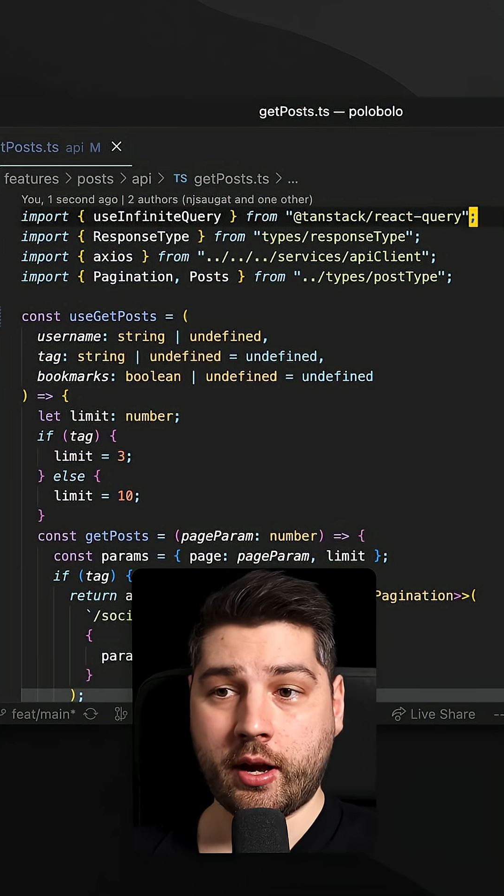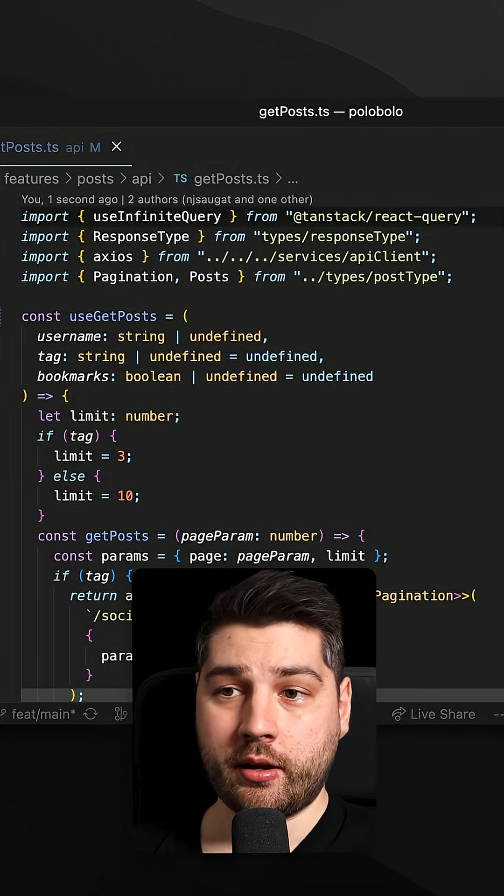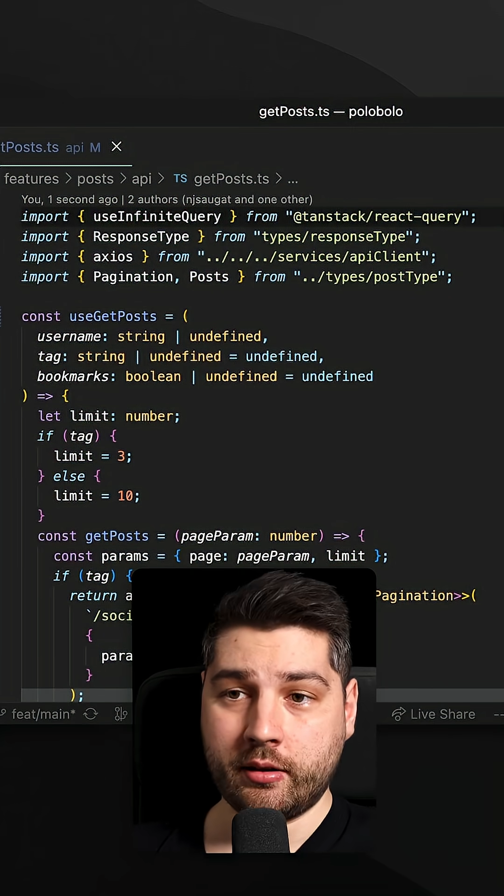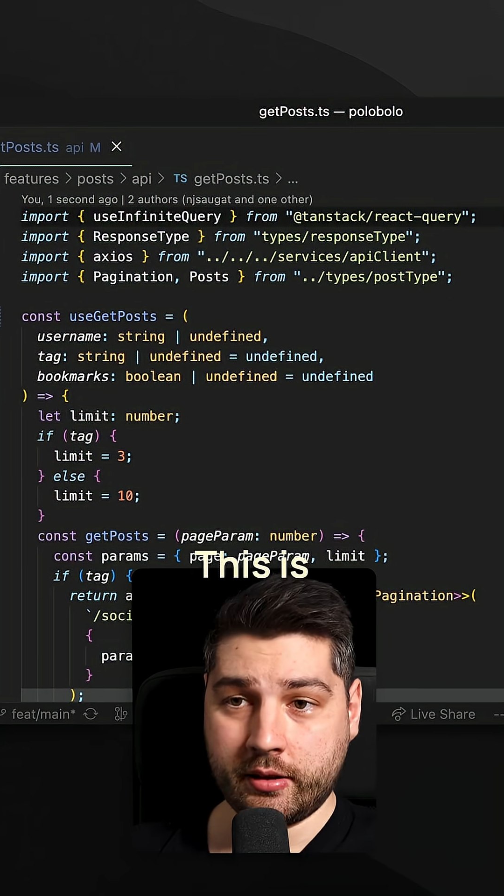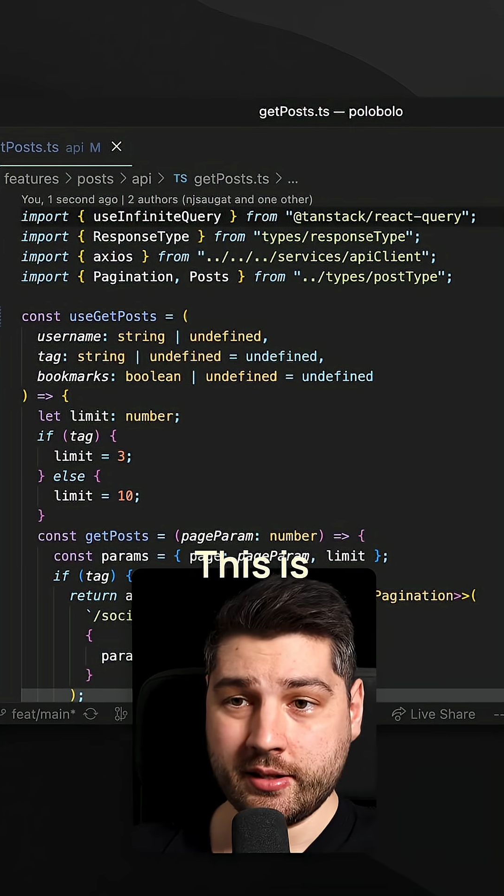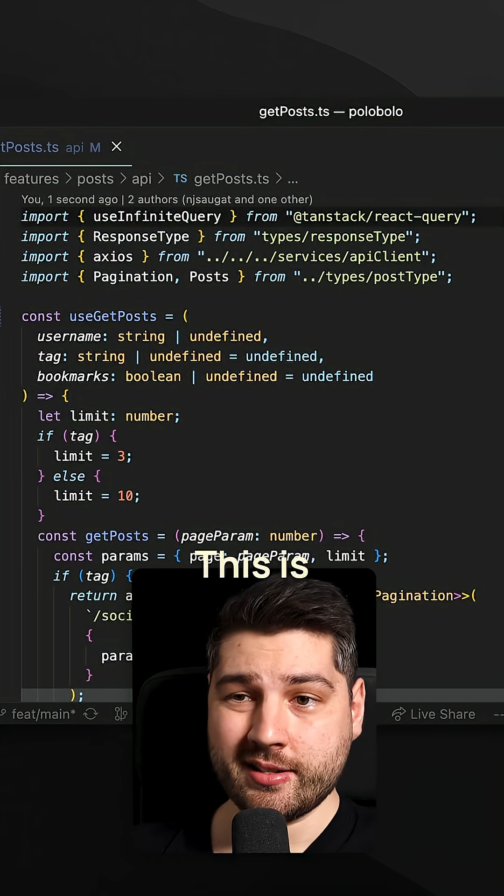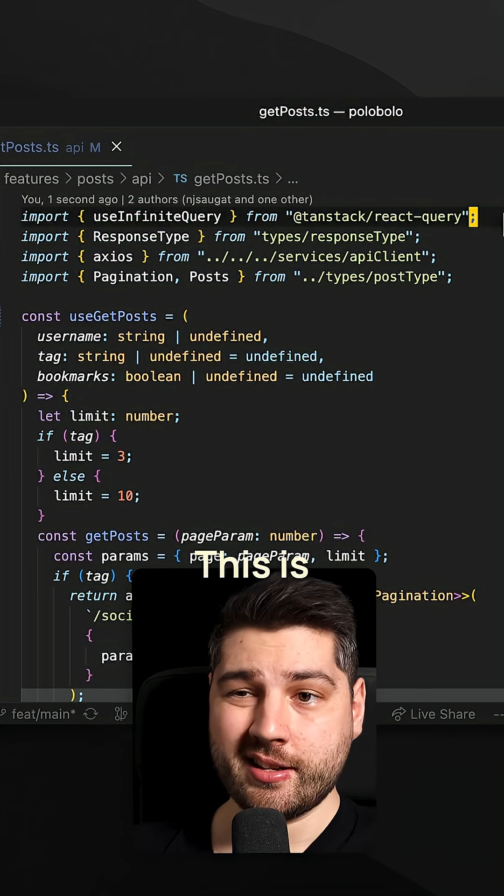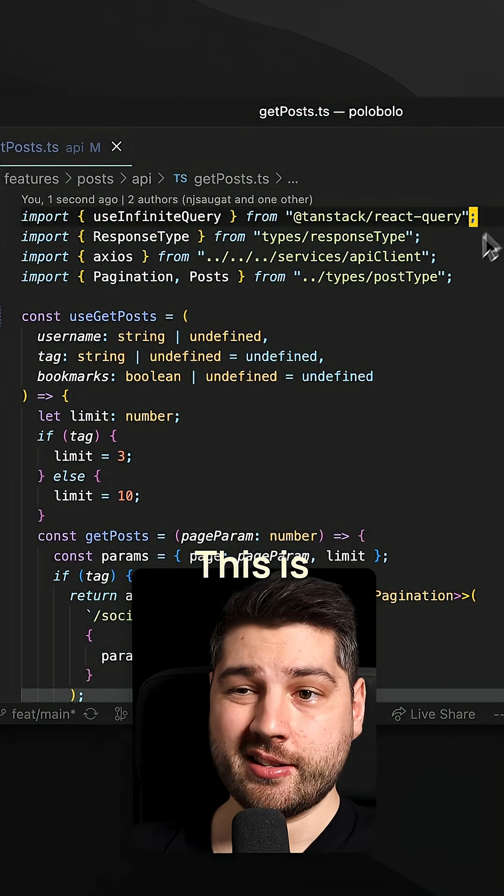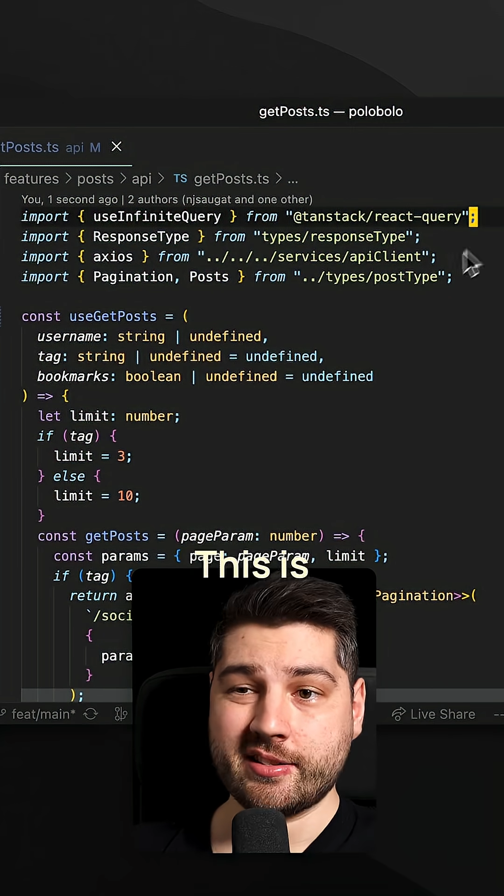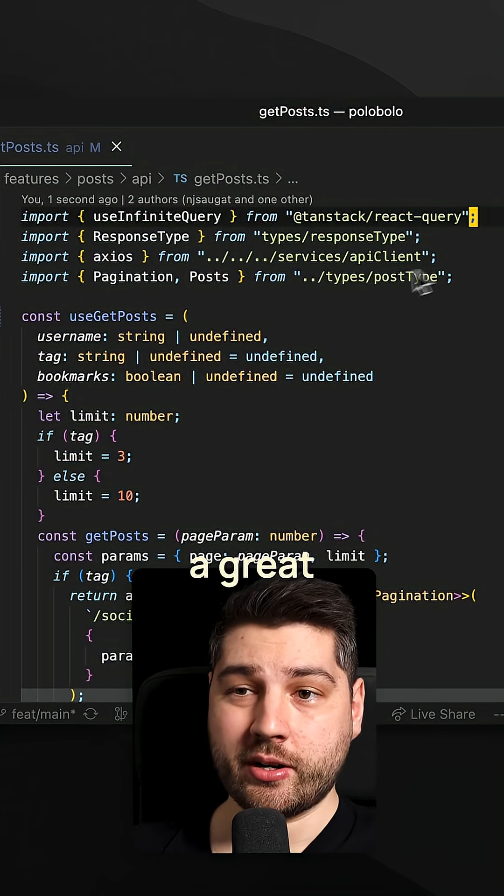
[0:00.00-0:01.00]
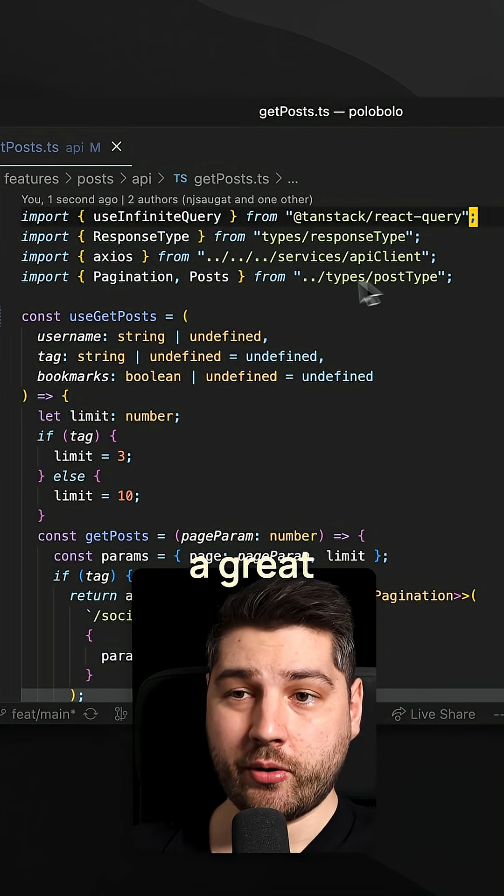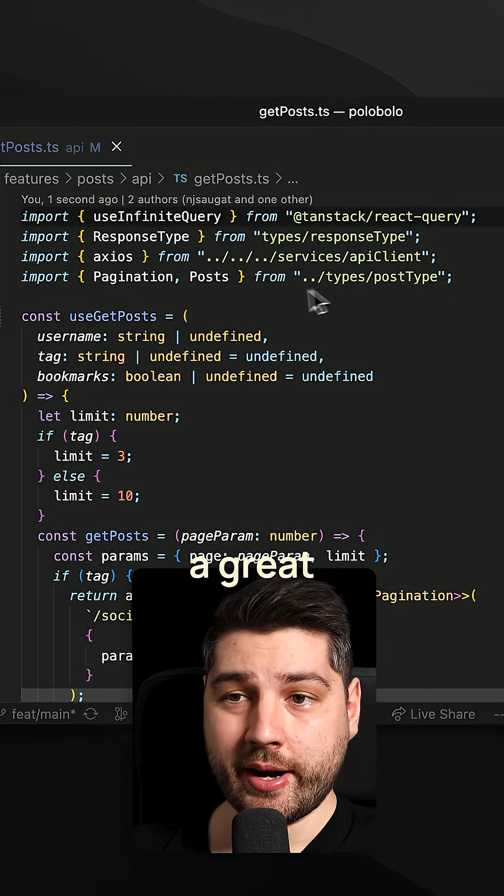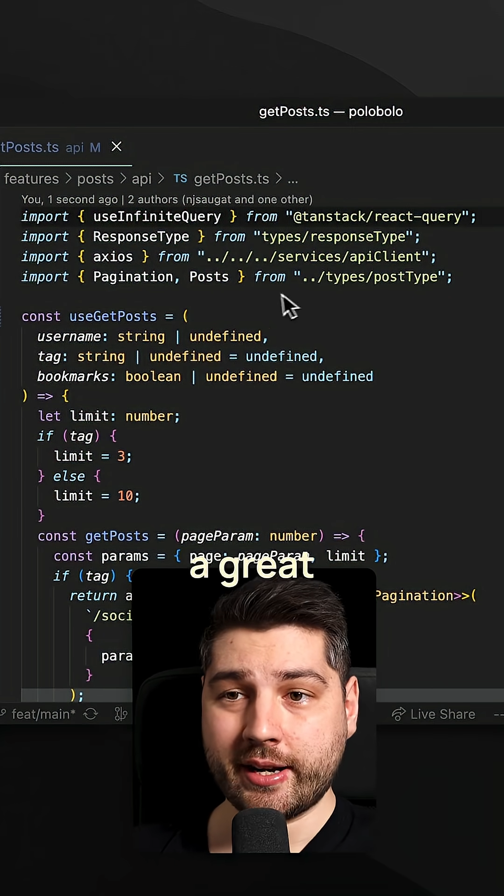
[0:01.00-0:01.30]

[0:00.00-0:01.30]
Okay, this is a great